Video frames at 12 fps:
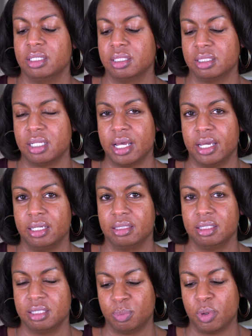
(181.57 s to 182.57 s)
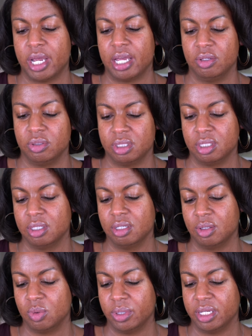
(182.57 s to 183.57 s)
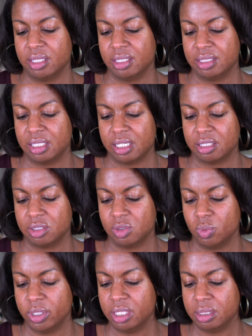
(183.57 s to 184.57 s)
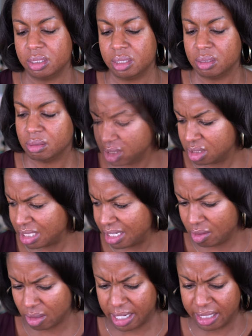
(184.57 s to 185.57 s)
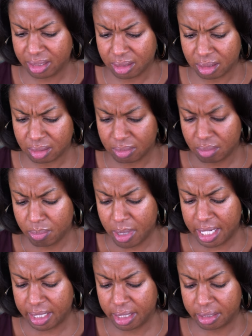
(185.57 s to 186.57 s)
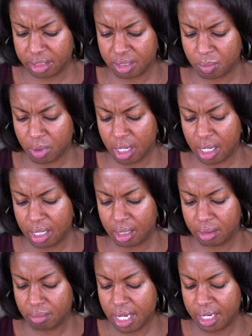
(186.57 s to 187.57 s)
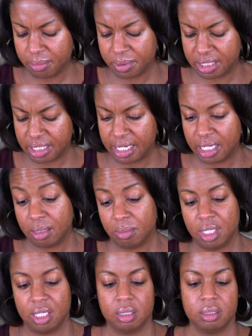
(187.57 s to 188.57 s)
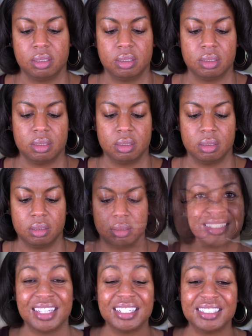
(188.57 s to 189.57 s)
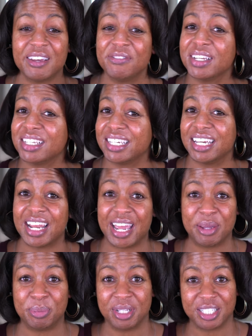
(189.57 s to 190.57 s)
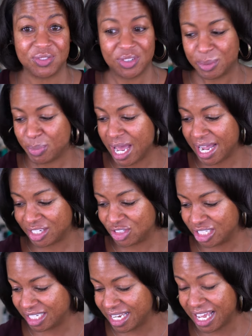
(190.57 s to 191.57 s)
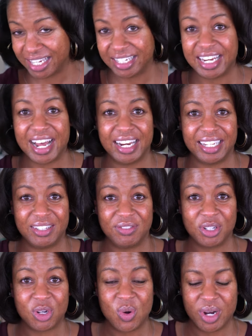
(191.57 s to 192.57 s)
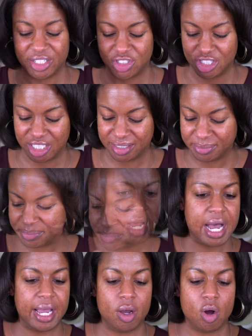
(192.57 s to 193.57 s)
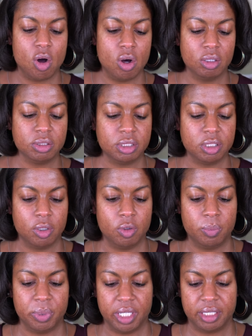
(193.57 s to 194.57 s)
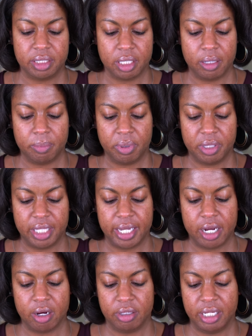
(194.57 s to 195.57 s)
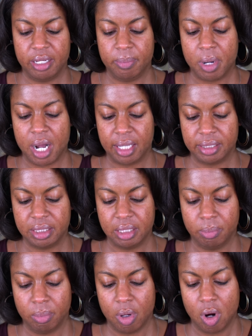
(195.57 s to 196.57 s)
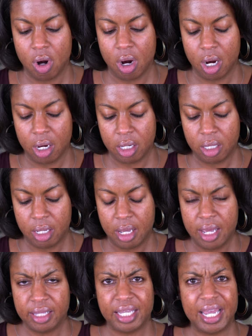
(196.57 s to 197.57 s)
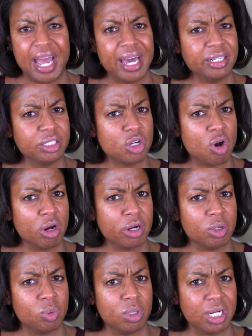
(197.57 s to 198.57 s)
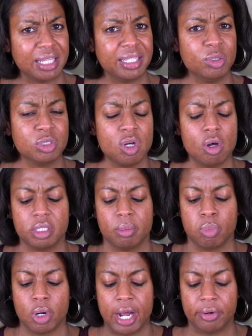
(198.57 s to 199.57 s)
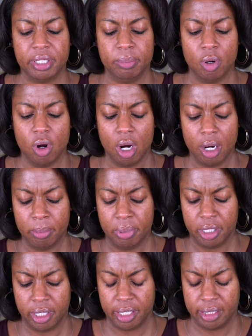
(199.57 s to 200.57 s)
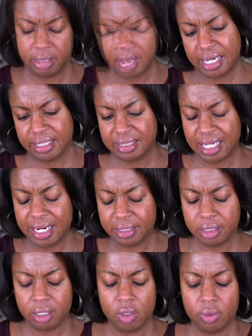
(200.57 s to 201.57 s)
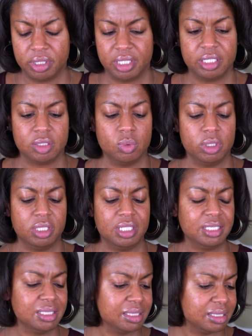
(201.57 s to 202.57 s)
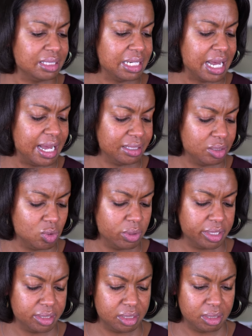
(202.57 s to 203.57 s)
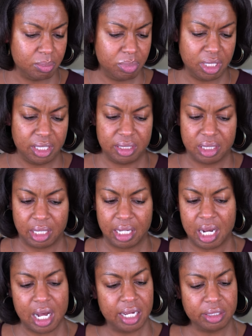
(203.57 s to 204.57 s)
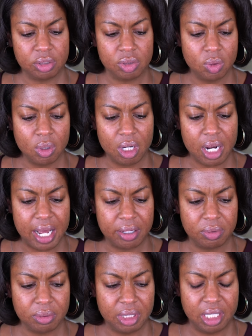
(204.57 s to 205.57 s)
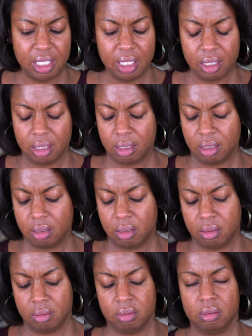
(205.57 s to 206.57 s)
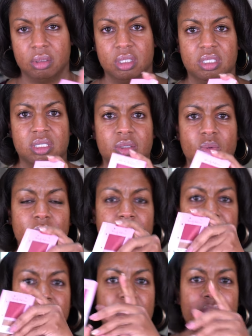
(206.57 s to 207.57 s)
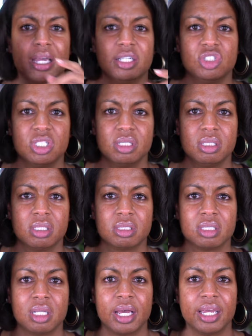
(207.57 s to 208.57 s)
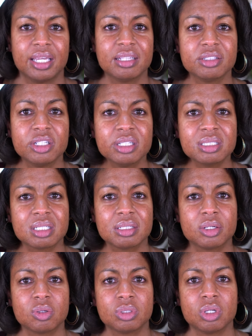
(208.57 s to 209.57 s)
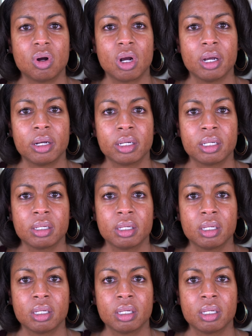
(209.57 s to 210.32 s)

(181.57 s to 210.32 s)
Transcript: looks like the spray I used to cook with. It says Sweet, does it say Grace? Baking Spray, Makeup Setting Mist. They definitely get an A plus for the packaging, like not even a question. I also picked up their Neapolitan Bar. They had a darker one. I think it was called the Brownie Bar, but I decided to go with this one. This is not going to be to contour, I don't think. This is what the packaging looks like. It looks a little dark.